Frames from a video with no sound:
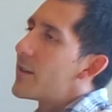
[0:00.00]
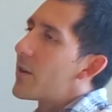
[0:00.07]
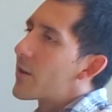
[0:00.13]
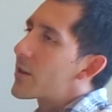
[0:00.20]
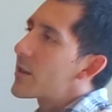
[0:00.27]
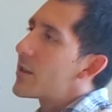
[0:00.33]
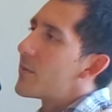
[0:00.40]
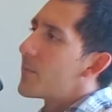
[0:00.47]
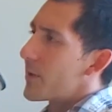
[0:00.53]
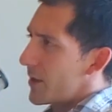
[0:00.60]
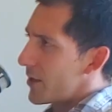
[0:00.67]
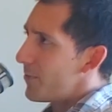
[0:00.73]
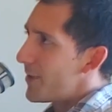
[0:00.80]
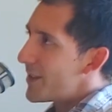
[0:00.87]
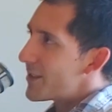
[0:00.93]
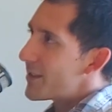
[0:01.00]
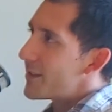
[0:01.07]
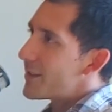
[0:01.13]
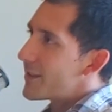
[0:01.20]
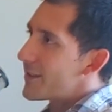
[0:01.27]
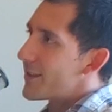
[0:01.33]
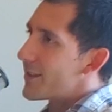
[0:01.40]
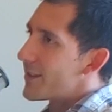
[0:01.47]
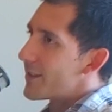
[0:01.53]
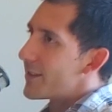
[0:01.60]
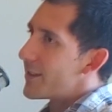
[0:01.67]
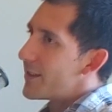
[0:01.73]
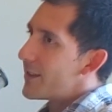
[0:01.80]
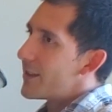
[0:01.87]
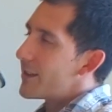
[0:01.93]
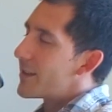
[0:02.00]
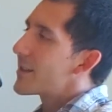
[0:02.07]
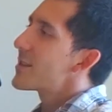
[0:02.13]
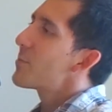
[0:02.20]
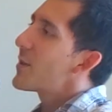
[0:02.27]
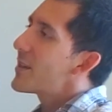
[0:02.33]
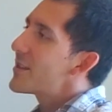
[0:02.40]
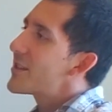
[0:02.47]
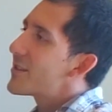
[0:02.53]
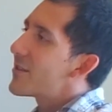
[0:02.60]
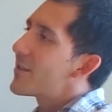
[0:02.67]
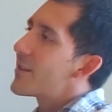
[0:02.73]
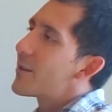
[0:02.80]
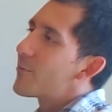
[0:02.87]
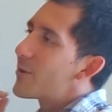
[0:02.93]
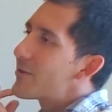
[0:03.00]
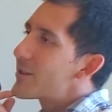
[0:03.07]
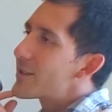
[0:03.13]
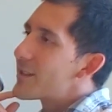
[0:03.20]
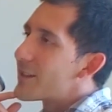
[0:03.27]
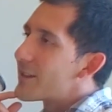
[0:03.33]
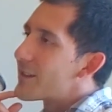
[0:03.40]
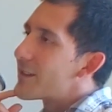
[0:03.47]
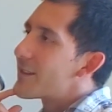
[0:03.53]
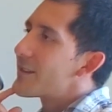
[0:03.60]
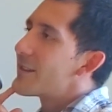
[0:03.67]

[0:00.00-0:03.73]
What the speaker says: are coming? Like you mentioned, the expansion on that wellness center.